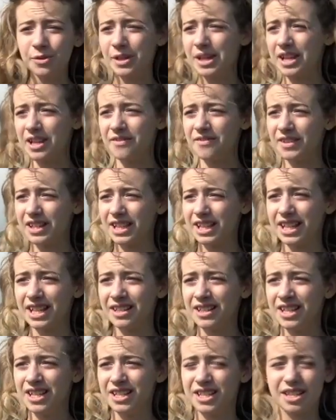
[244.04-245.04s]
we could
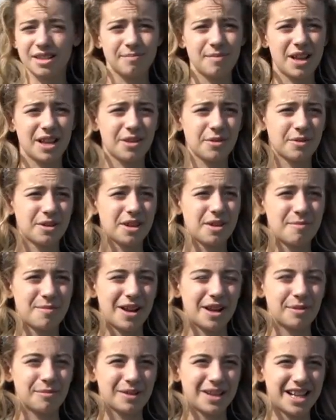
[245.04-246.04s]
really just make the world a
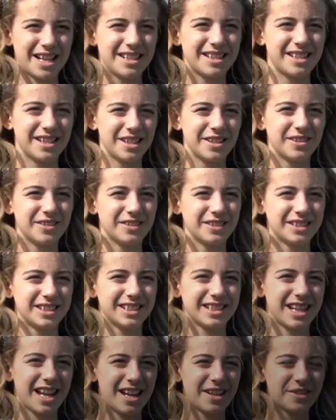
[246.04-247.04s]
better place too,
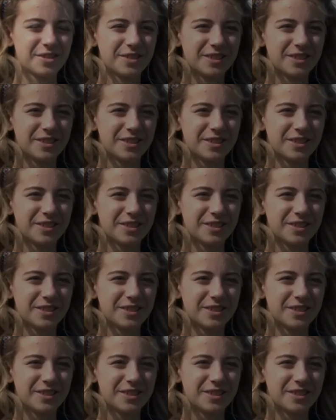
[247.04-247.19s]
which is kind of